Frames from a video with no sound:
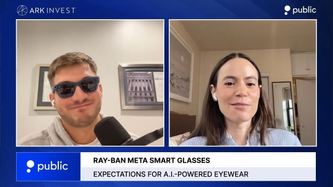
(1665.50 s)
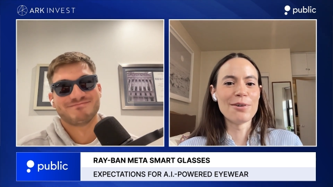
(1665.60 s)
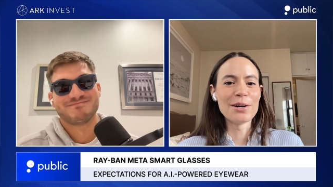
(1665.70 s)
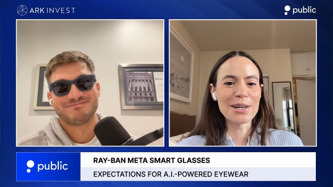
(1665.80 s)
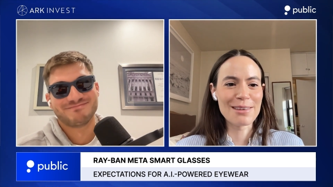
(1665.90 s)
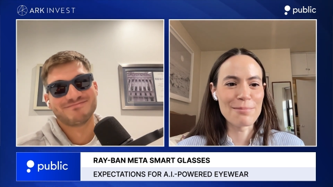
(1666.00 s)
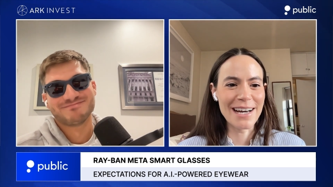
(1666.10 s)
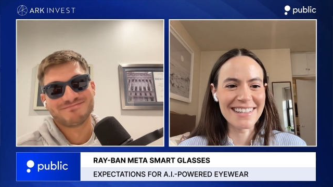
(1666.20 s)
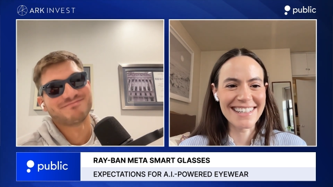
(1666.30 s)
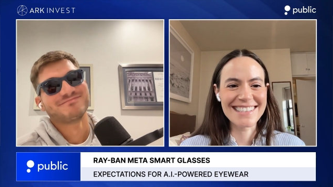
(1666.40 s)
Speaker 1: forth
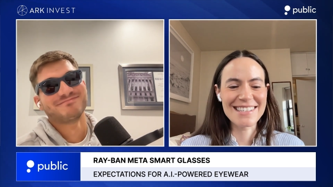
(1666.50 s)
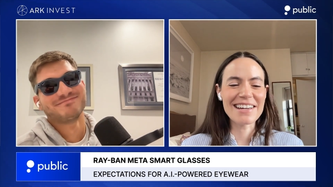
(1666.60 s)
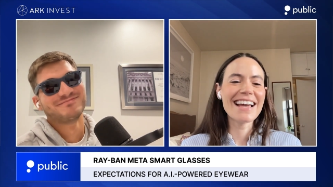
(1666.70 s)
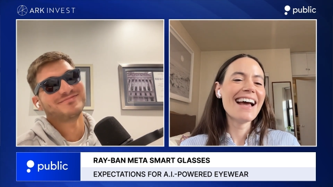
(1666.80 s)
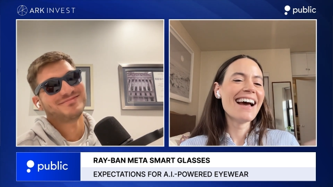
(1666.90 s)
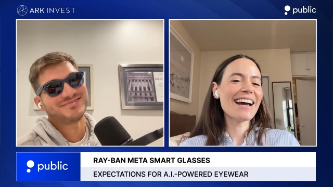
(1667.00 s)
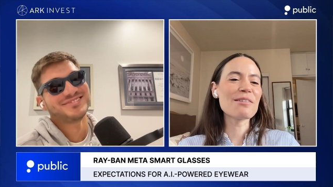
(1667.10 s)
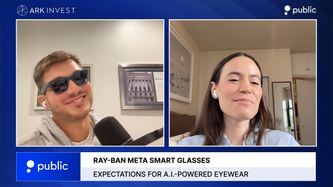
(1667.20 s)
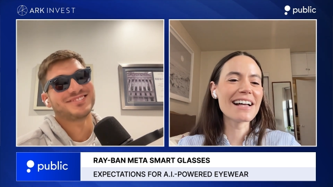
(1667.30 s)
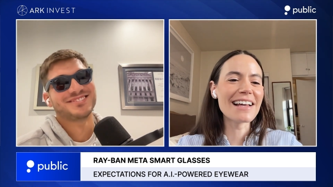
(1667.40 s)
about it so i, I hope
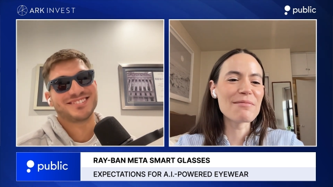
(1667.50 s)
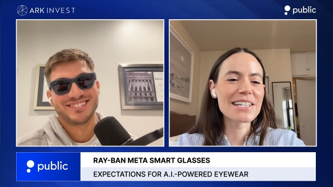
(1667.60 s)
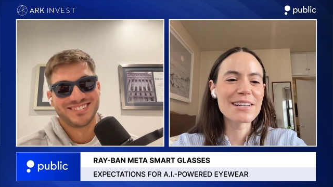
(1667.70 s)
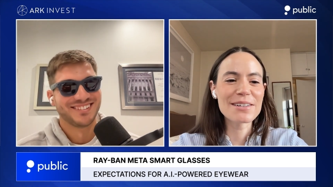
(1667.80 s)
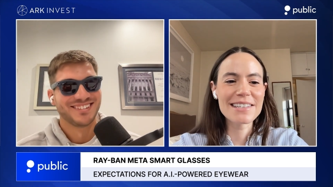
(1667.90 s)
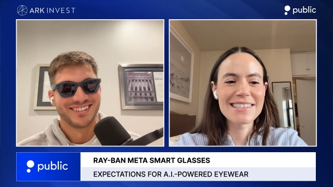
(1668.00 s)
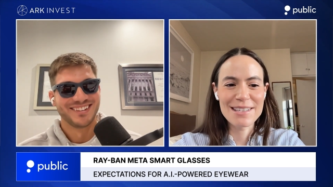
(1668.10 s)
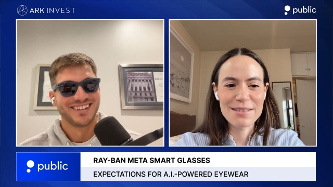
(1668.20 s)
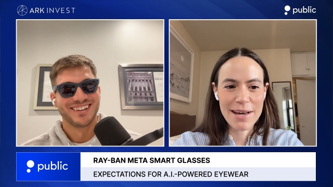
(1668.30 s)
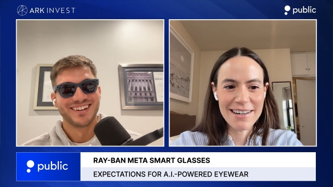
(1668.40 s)
that llama 2 is, is
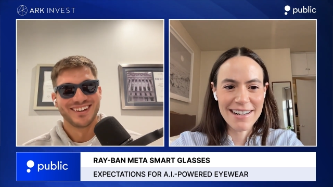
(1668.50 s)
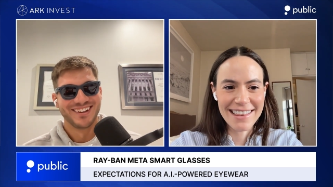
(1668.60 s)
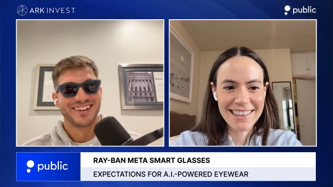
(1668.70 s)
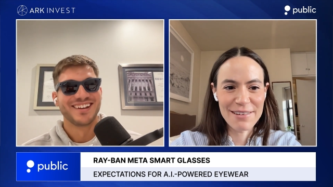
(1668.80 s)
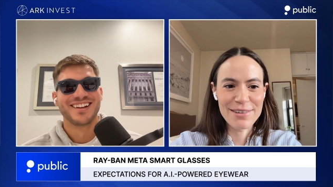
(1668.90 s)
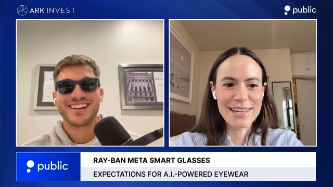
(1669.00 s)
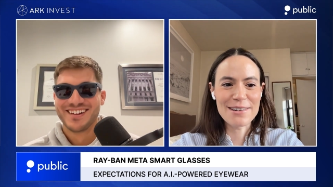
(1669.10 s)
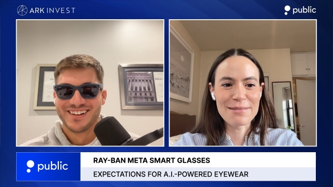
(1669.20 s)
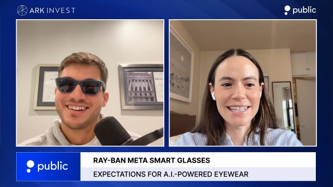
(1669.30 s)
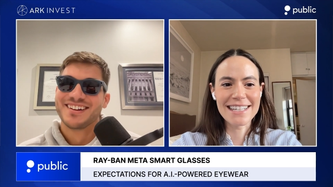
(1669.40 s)
better at that feature
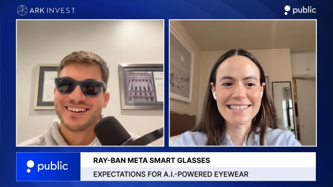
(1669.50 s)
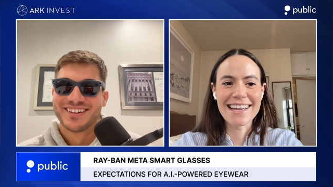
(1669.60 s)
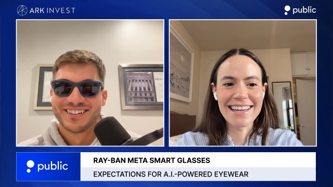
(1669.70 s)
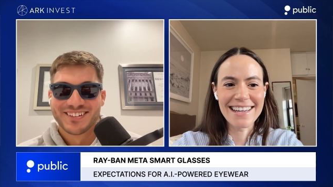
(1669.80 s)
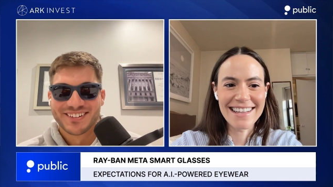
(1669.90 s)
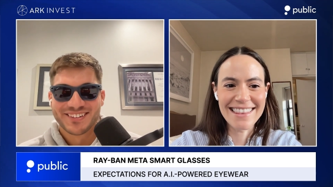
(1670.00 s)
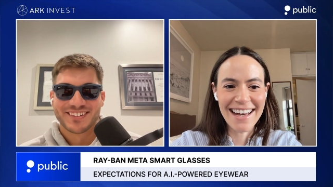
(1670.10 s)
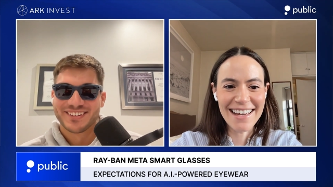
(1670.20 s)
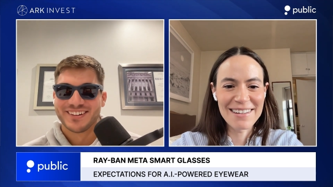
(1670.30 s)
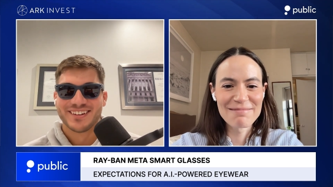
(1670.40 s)
because I, I need that
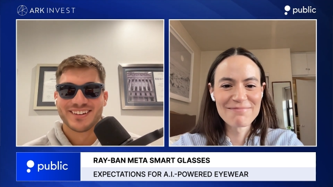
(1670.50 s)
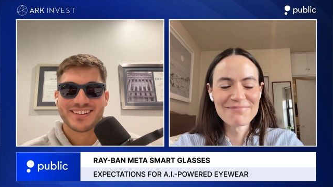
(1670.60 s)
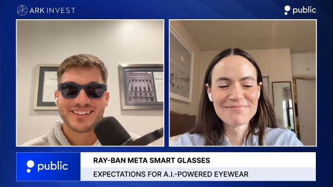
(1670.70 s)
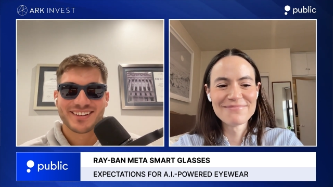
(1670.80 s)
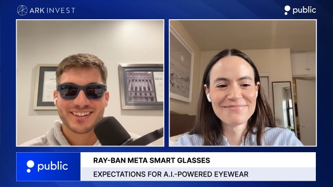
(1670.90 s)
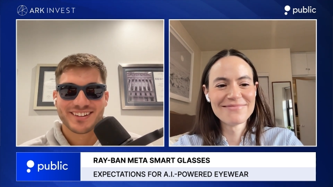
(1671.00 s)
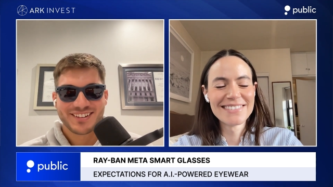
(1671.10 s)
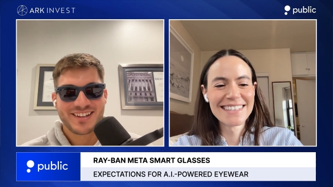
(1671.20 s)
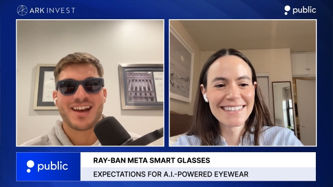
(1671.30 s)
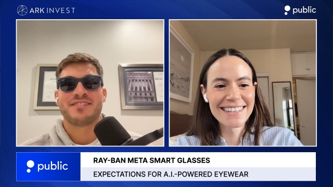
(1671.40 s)

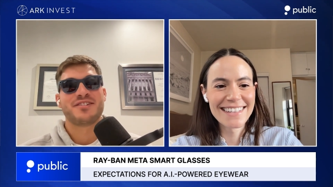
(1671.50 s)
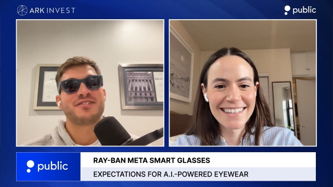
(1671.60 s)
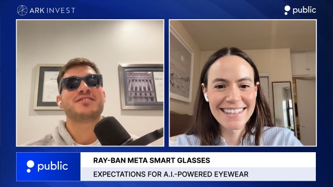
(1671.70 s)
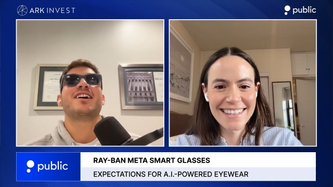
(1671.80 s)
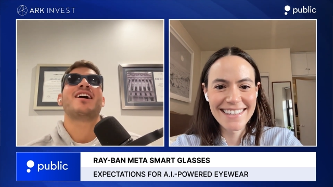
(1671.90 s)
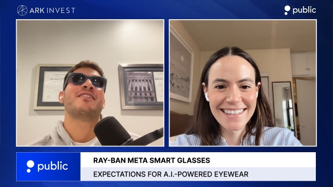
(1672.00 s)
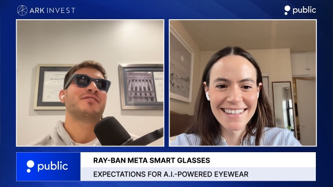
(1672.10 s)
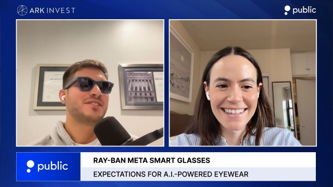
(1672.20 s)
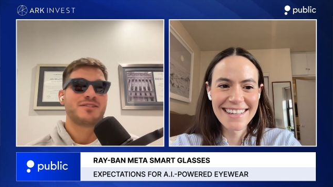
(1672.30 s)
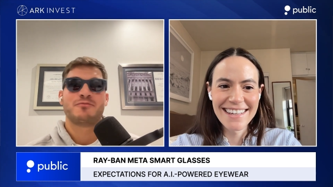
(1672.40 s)
Speaker 2: yeah, there's
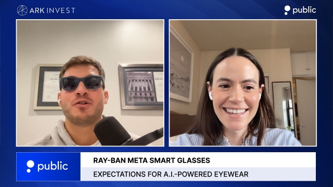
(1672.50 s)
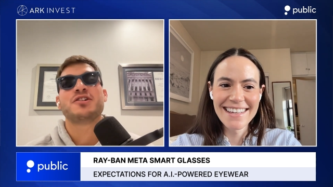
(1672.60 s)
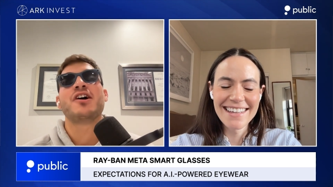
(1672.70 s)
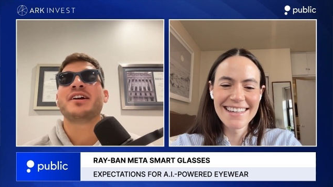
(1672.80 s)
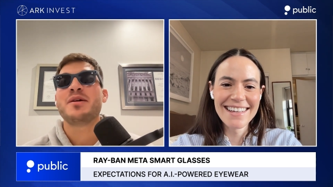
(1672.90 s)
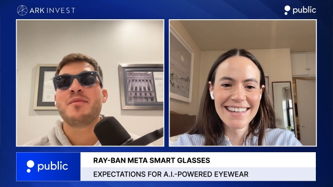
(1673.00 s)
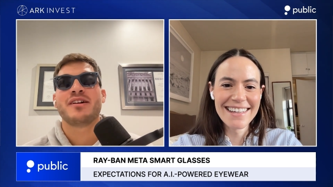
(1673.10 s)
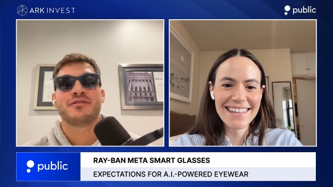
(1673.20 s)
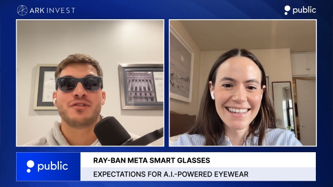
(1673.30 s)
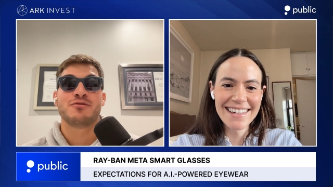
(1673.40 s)
obviously we're talking about
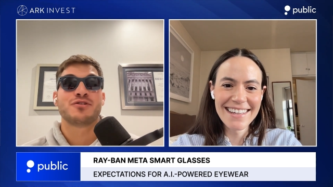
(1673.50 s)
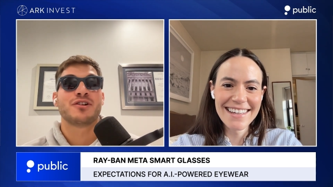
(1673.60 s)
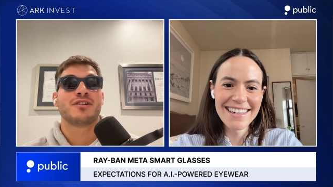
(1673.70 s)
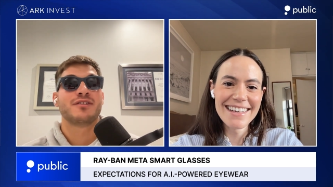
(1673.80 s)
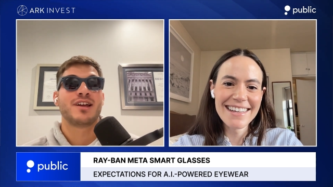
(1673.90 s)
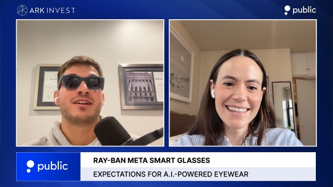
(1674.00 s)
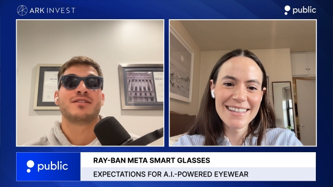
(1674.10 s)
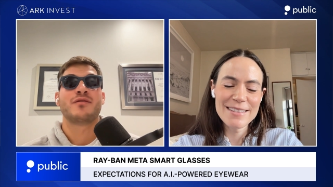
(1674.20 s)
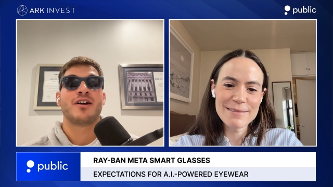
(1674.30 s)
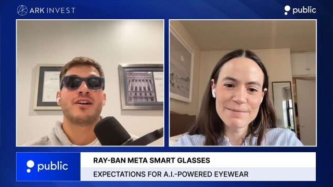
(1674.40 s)
a future that
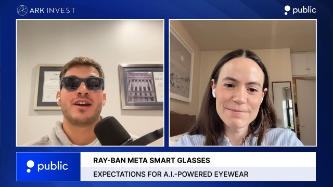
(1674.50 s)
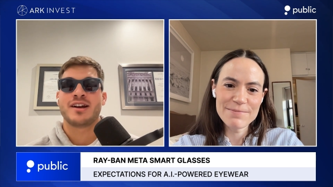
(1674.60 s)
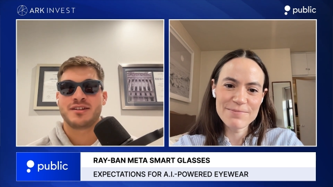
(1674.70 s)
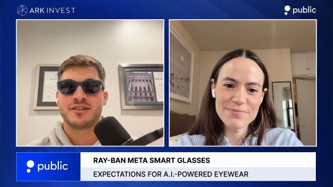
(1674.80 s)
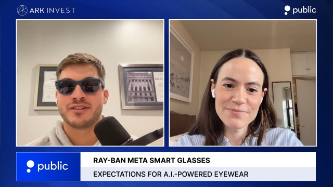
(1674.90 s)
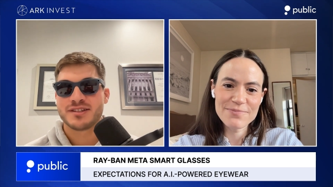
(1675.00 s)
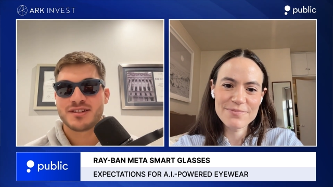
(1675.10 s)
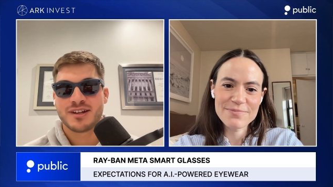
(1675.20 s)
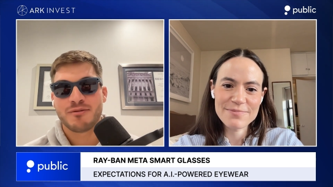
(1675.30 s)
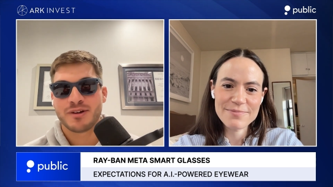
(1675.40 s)
is very
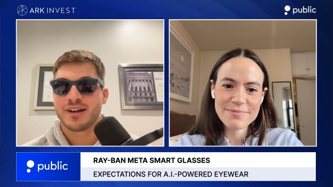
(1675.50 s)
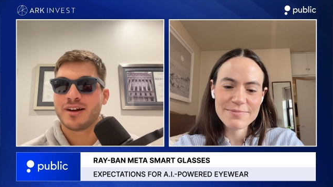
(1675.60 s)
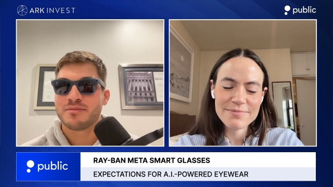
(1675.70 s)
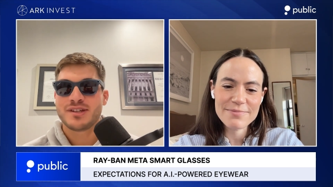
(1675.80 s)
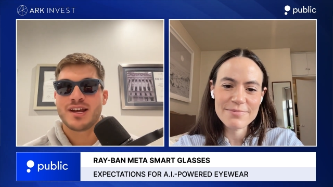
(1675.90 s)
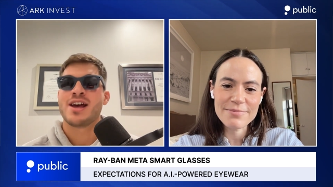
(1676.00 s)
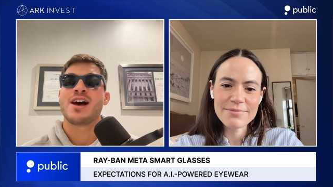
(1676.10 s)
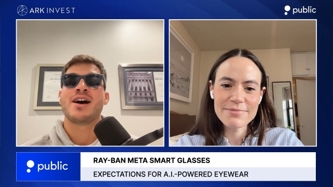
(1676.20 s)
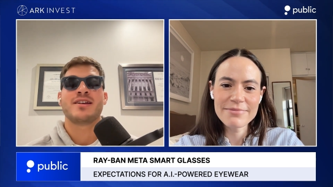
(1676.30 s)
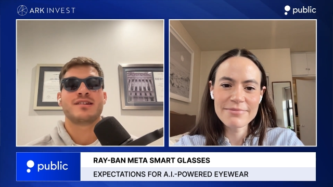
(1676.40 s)
idealistic when it comes to
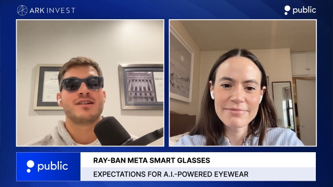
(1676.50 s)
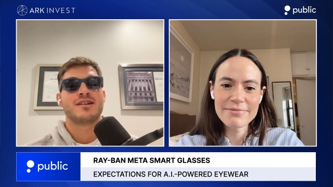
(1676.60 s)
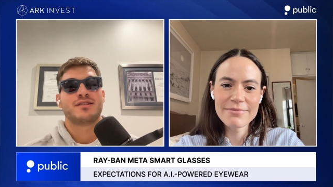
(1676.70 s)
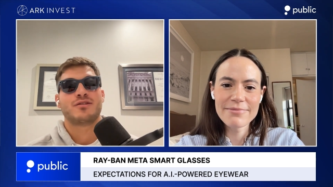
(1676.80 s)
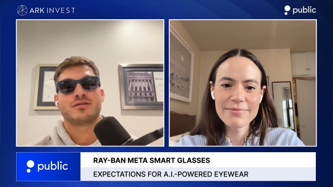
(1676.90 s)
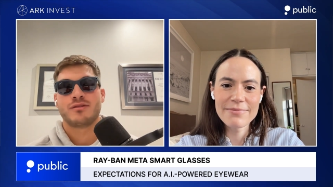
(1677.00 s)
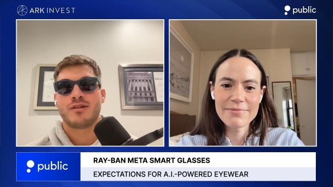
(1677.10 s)
AI, and there's a